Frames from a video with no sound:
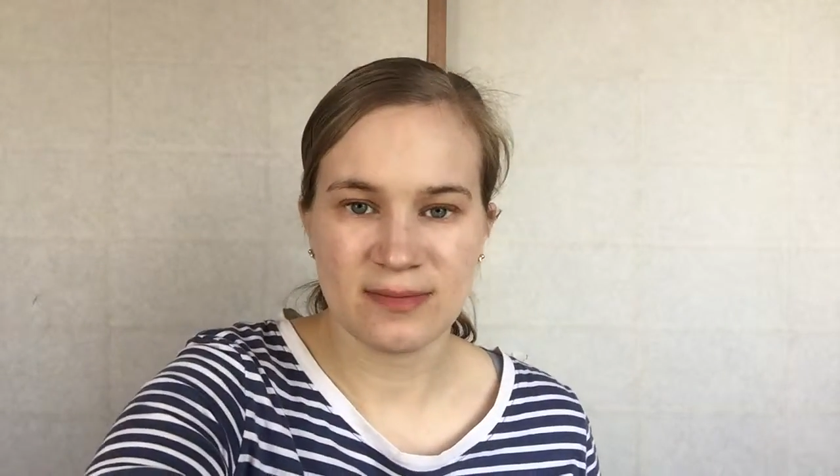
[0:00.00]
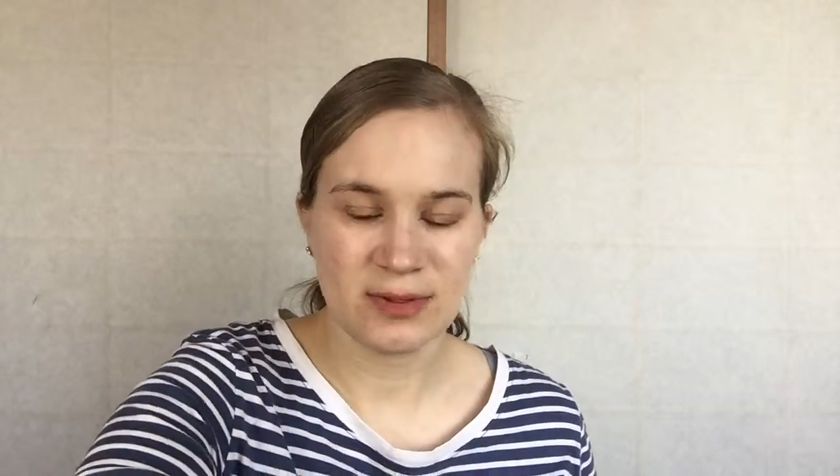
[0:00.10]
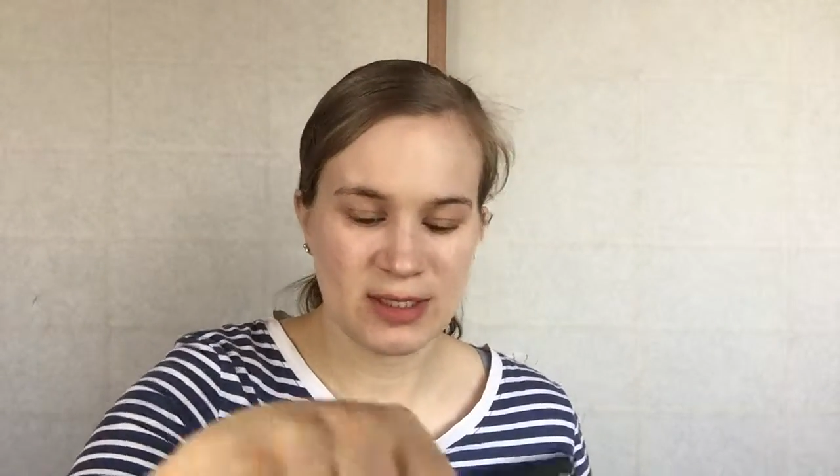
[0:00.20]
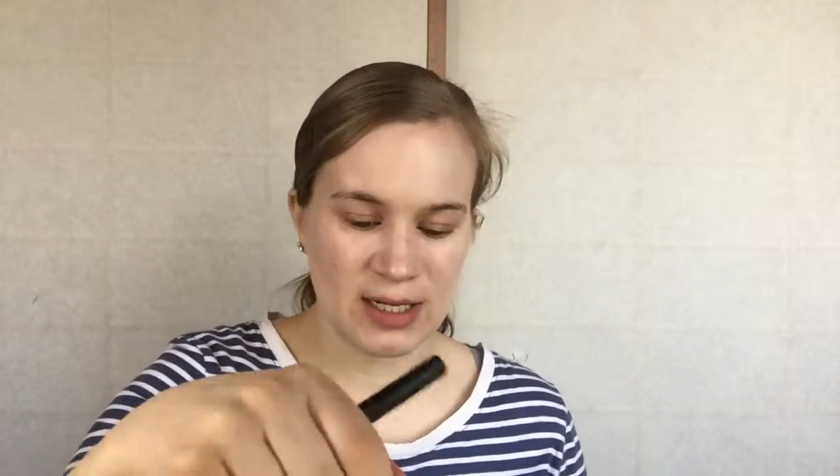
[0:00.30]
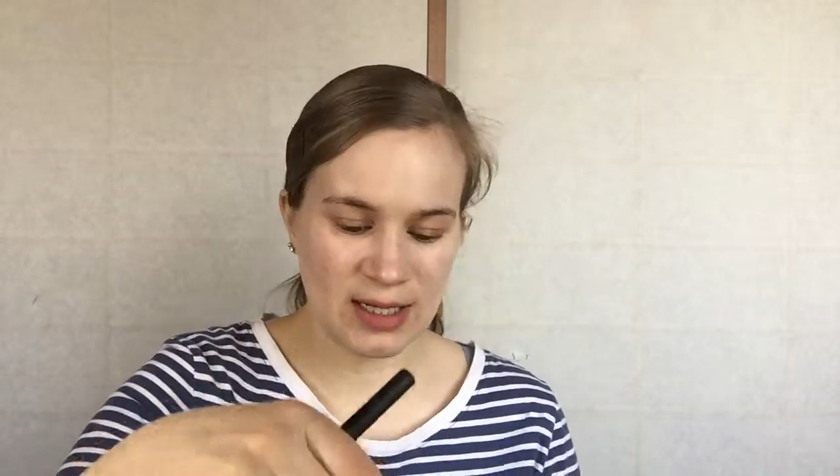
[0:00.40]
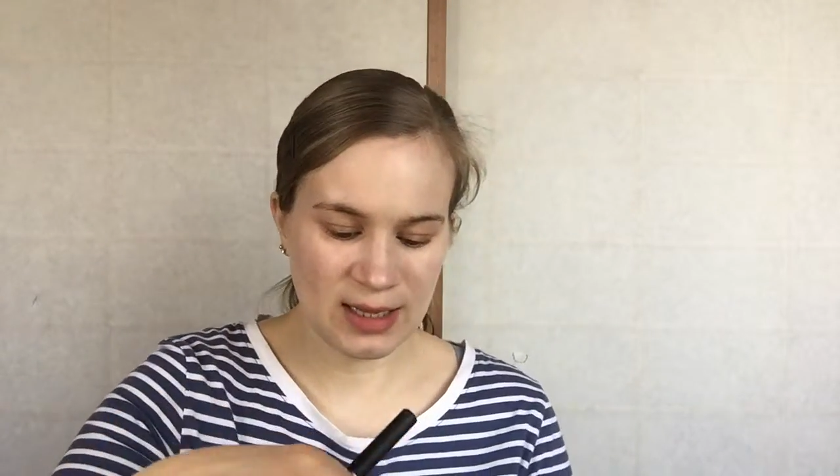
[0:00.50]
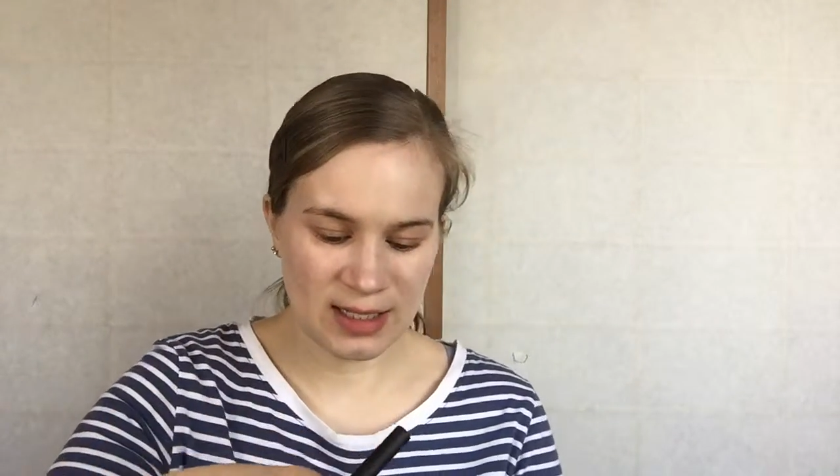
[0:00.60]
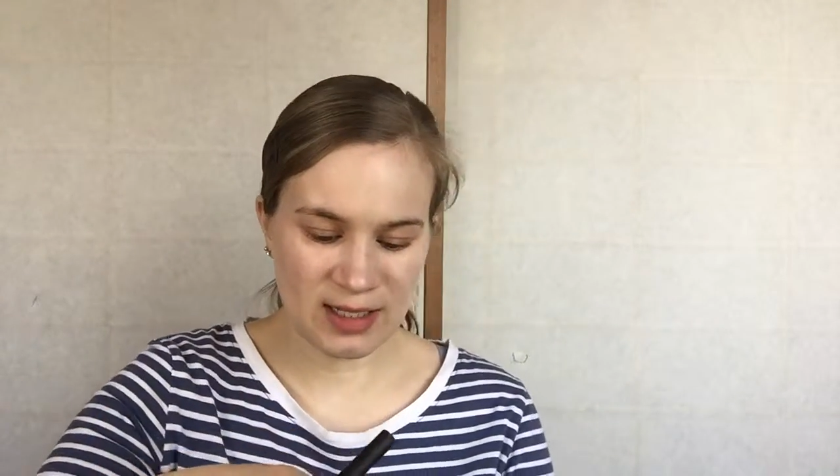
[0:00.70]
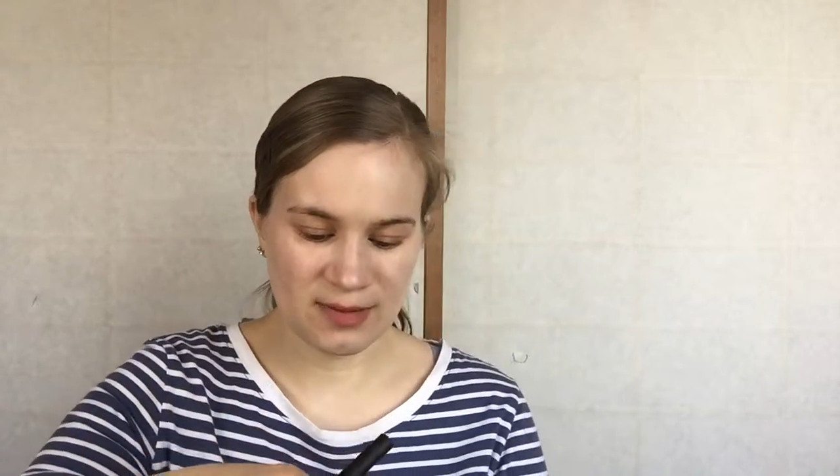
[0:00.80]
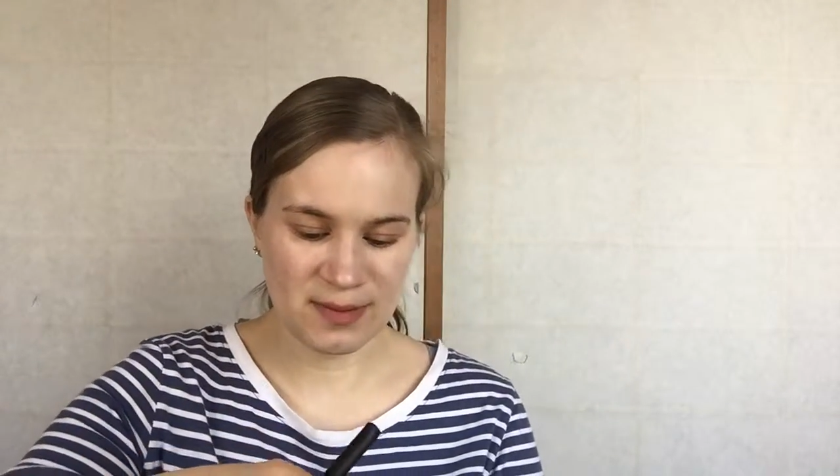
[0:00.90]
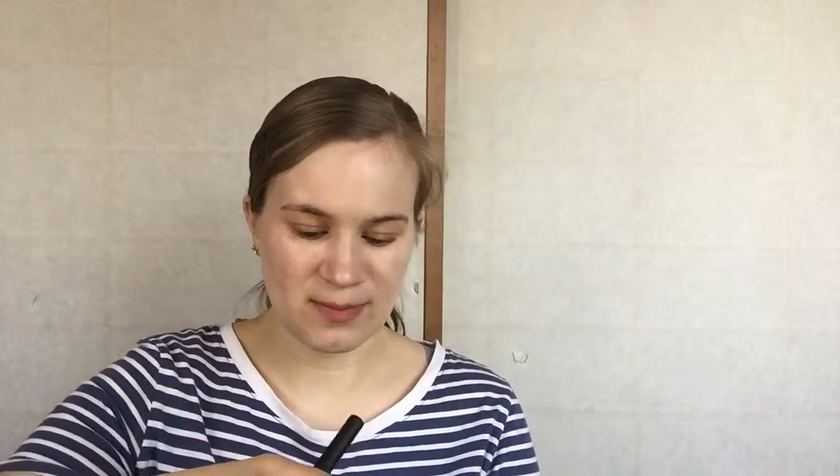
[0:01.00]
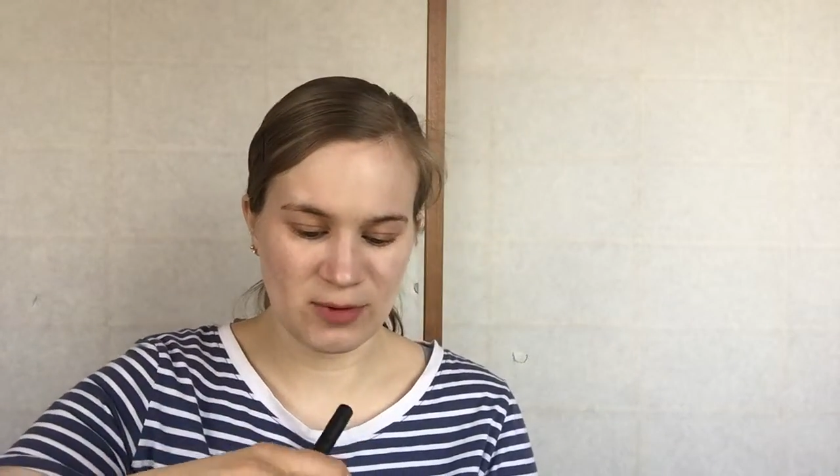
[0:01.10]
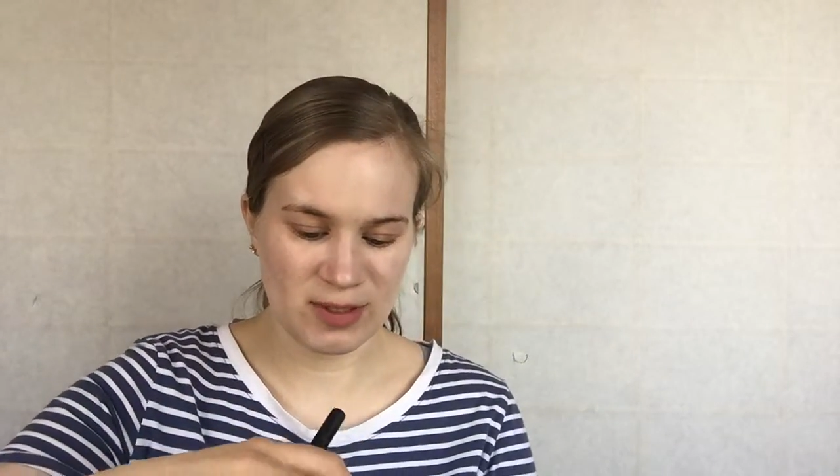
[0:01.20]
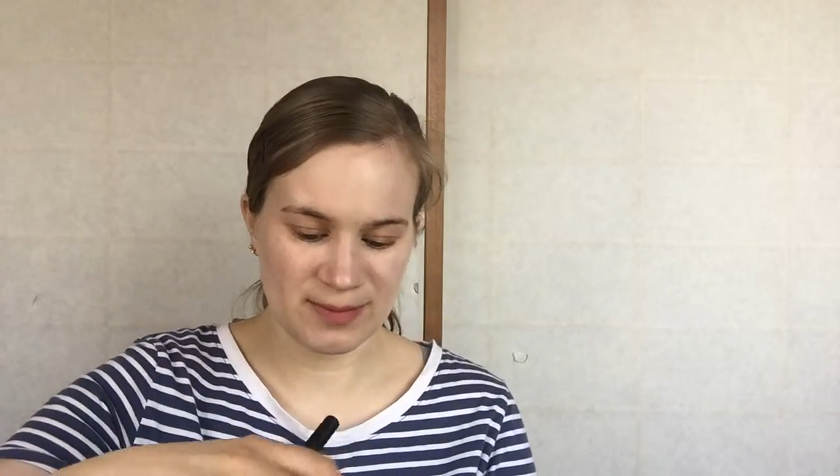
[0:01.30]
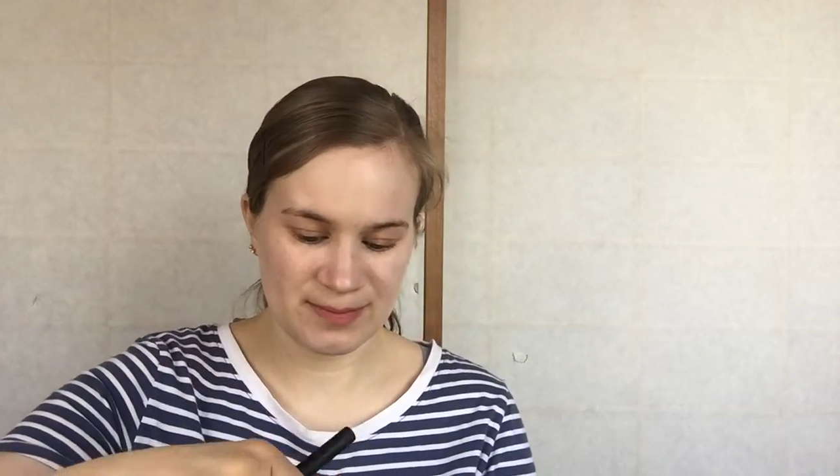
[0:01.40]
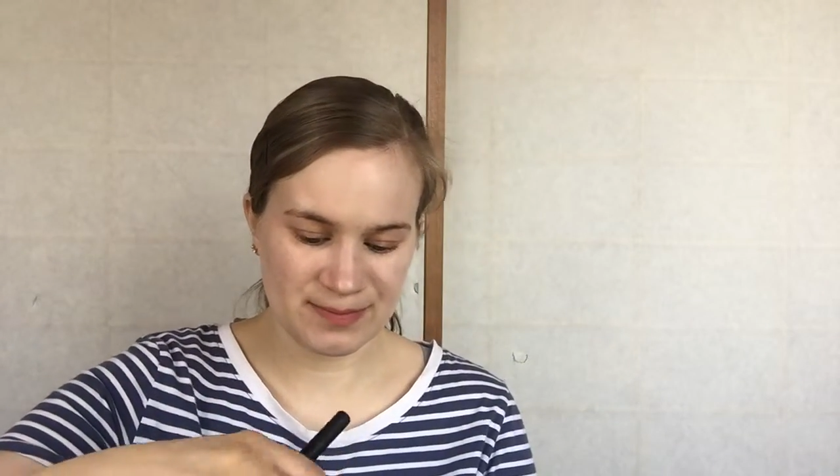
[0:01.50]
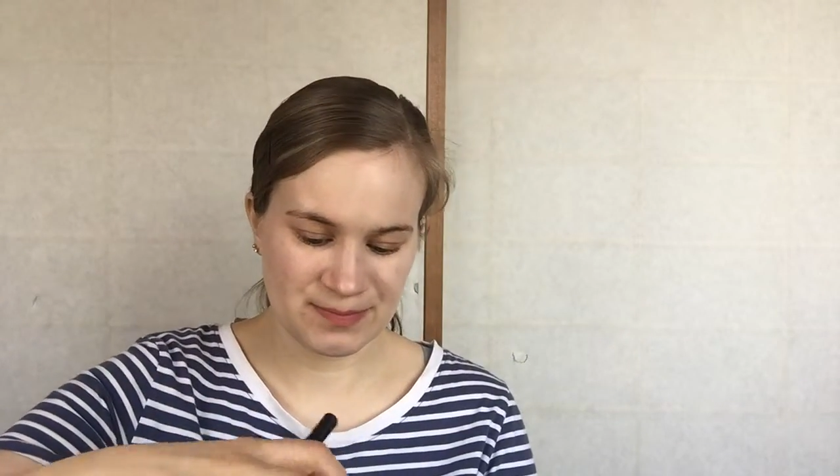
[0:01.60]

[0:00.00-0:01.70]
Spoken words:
put a little bit more.